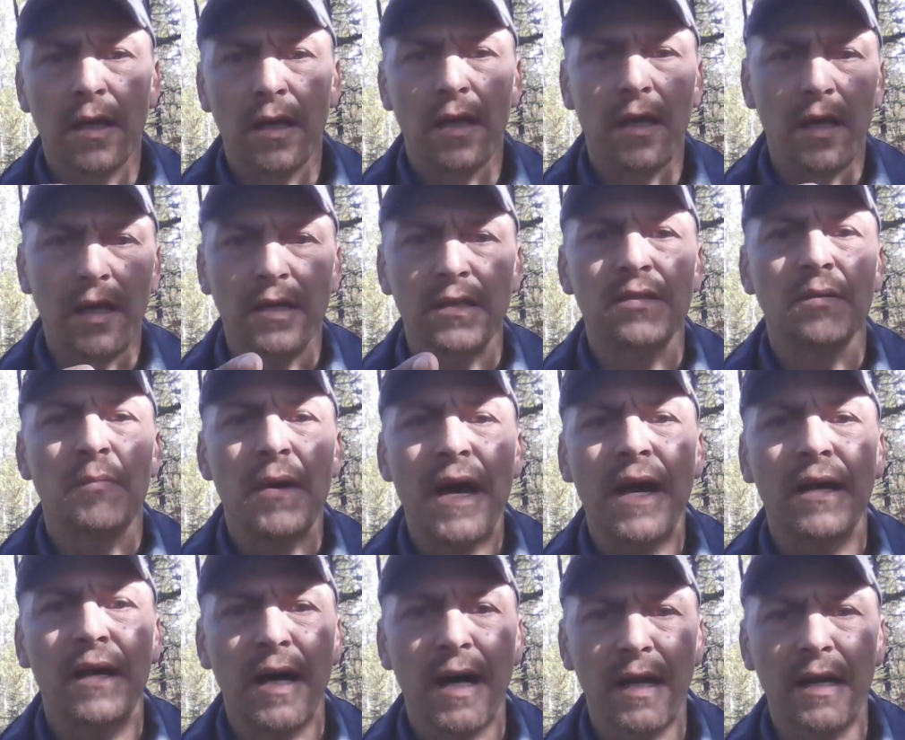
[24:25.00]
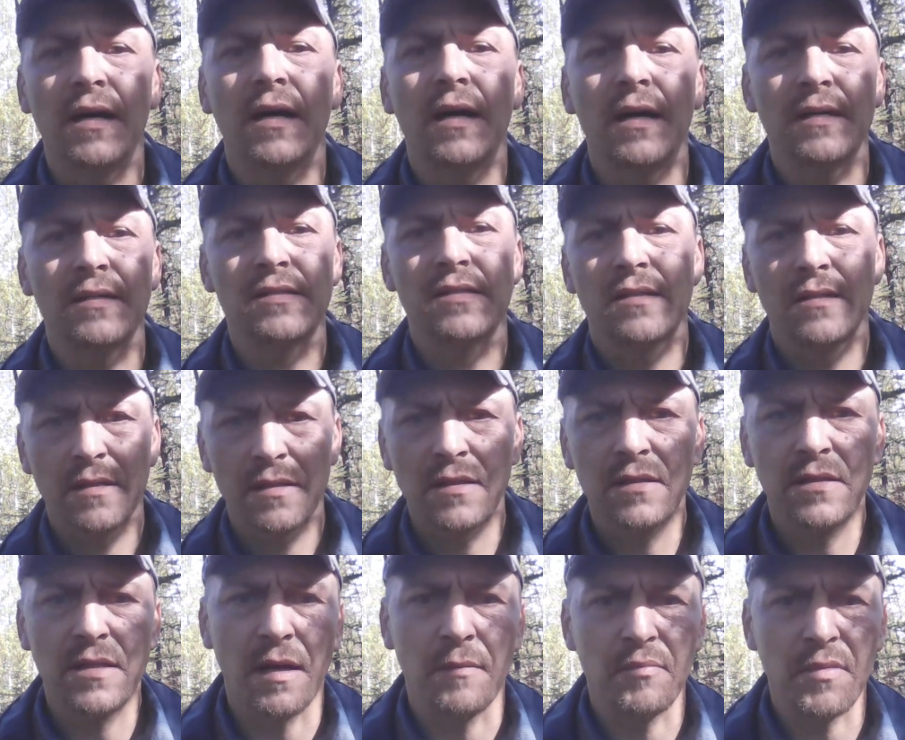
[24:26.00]
he's a bad guy to us
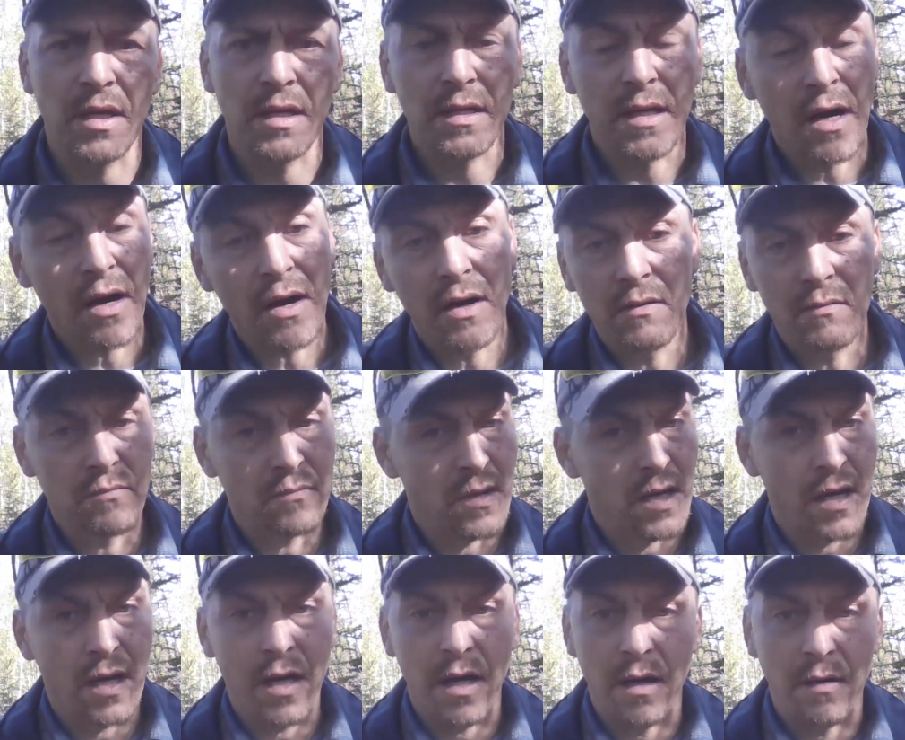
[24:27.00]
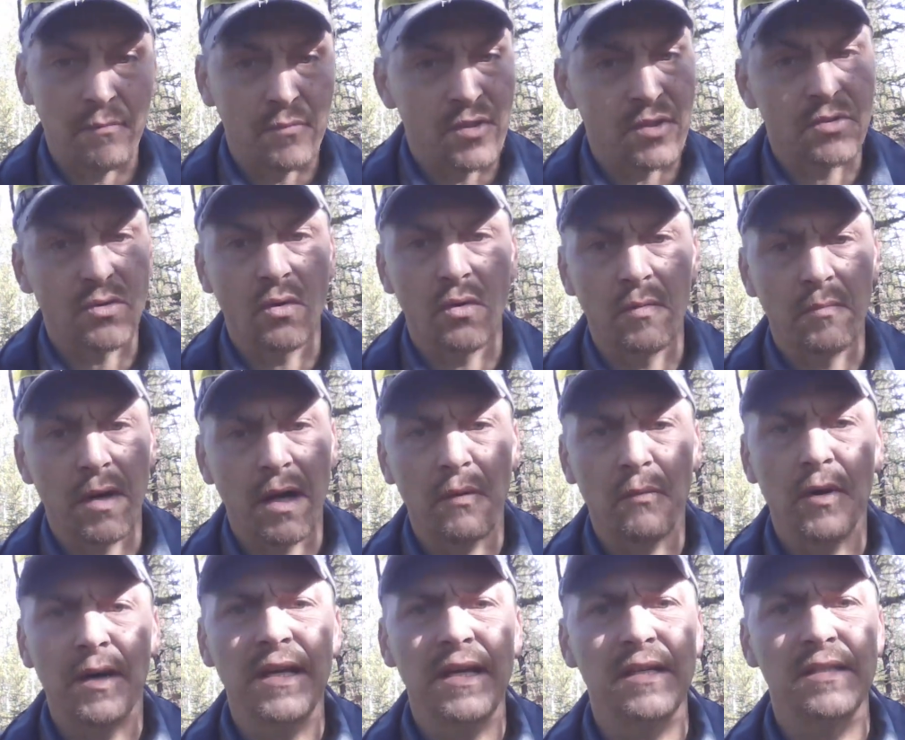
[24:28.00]
type thing not i'm just going by
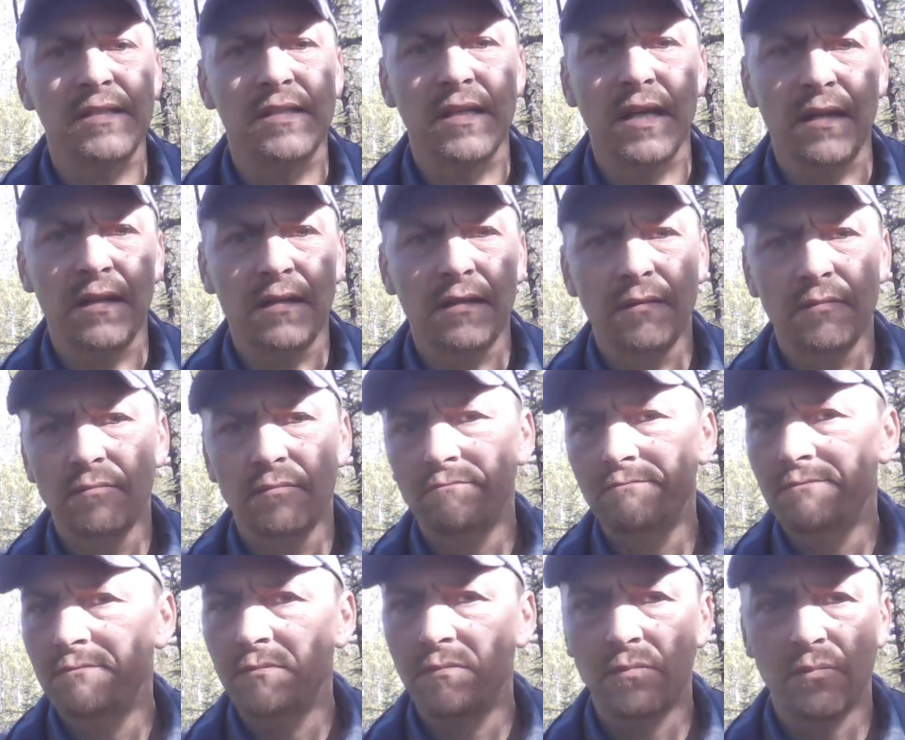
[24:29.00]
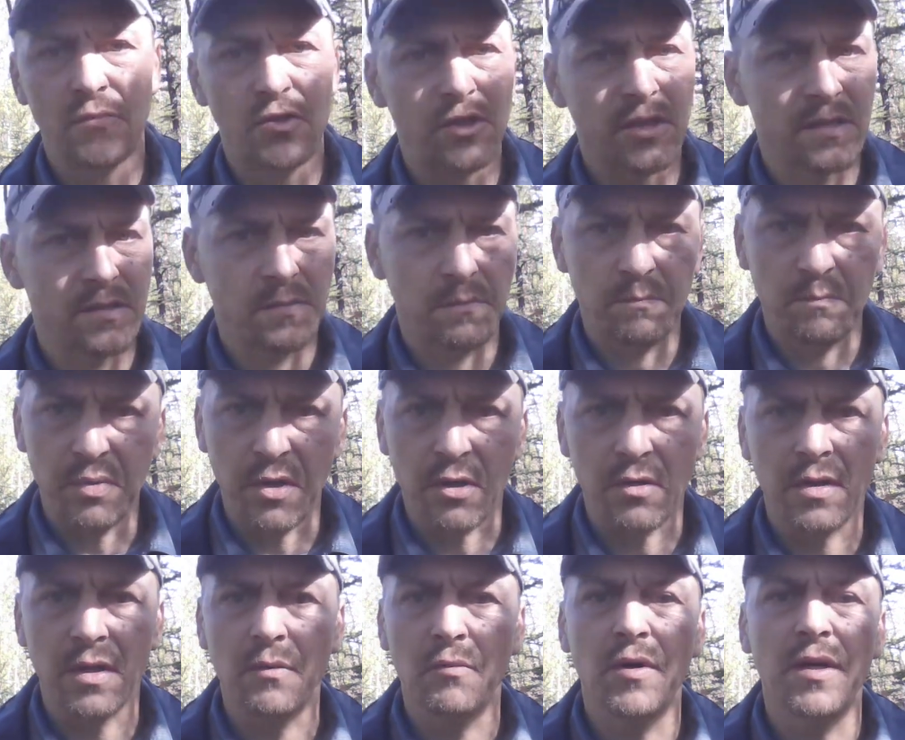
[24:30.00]
what he said just
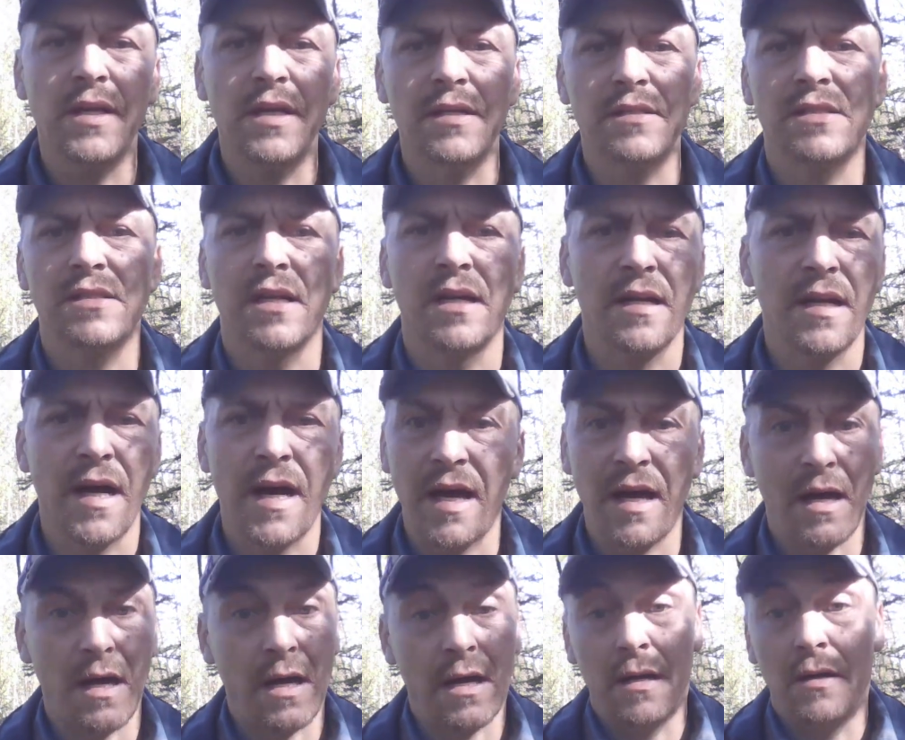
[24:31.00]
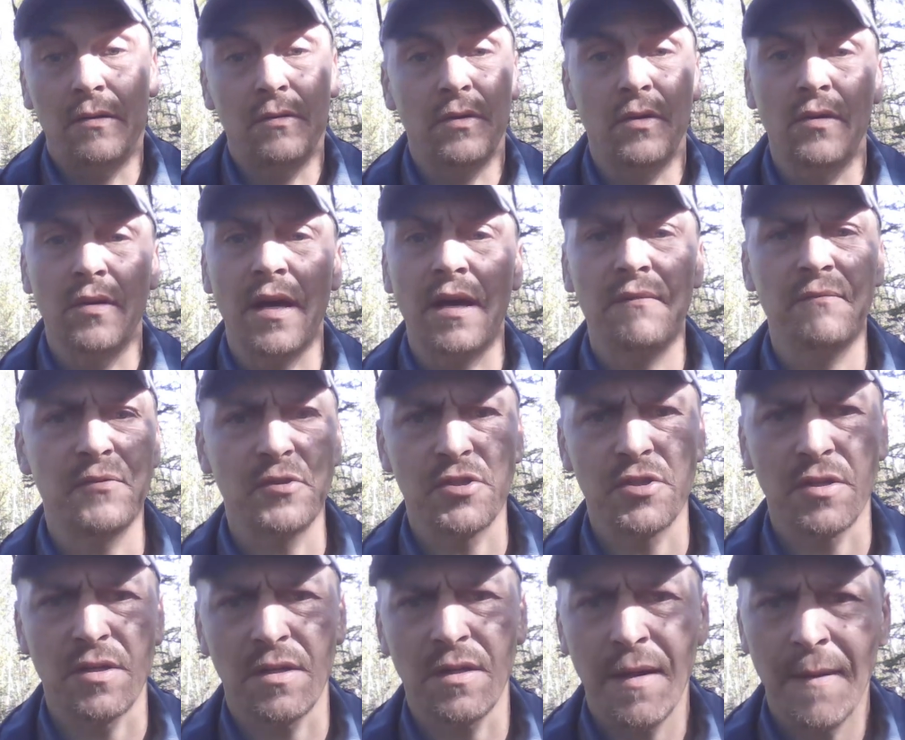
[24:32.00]
purely what he said i i don't know that for
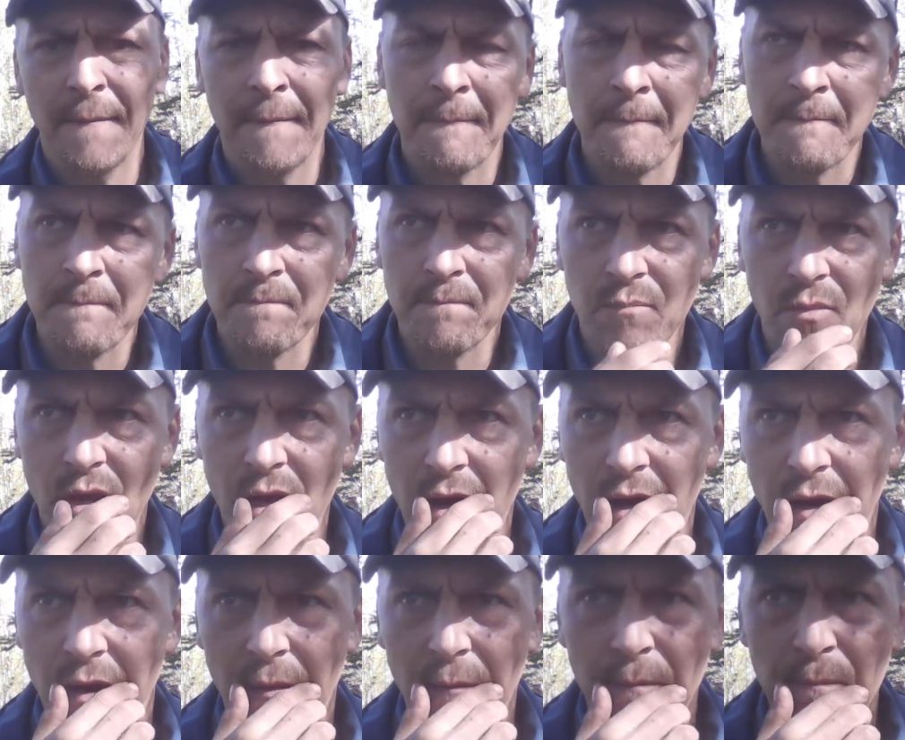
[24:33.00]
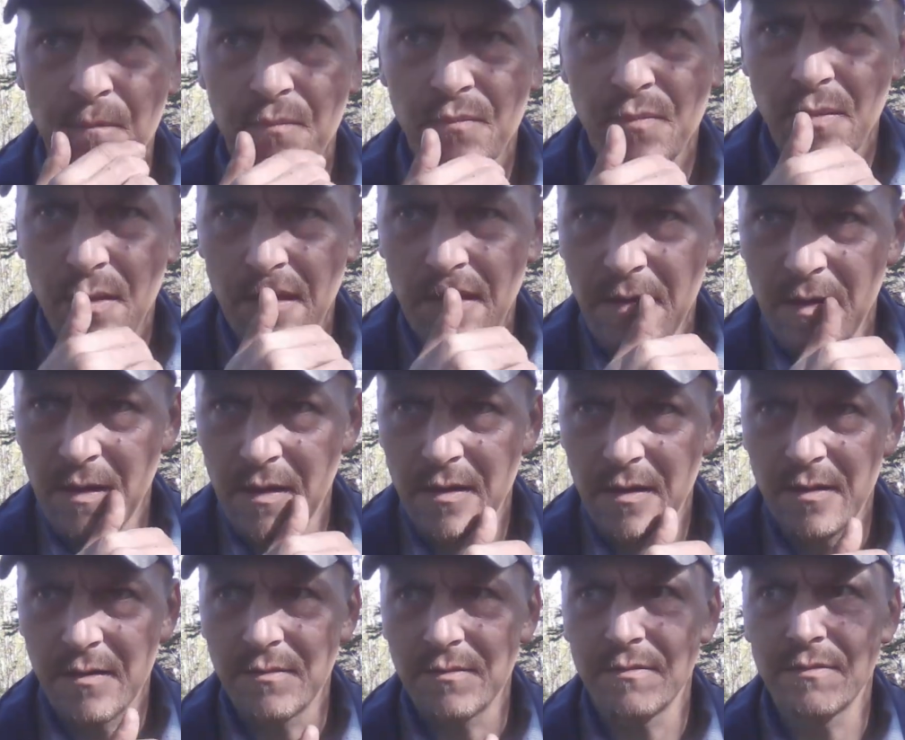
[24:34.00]
sure um
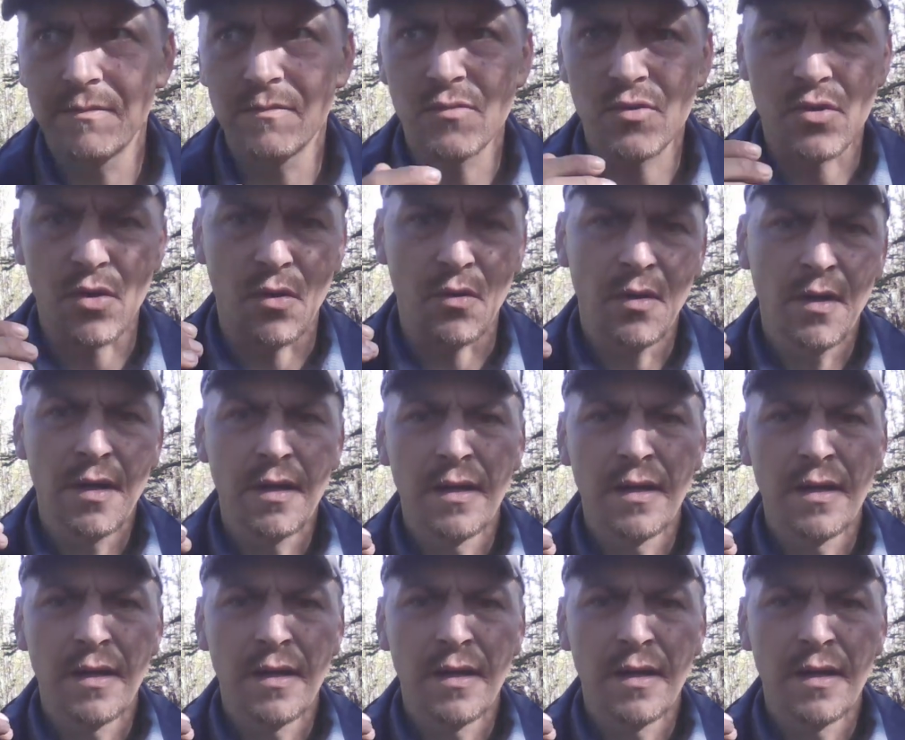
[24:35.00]
so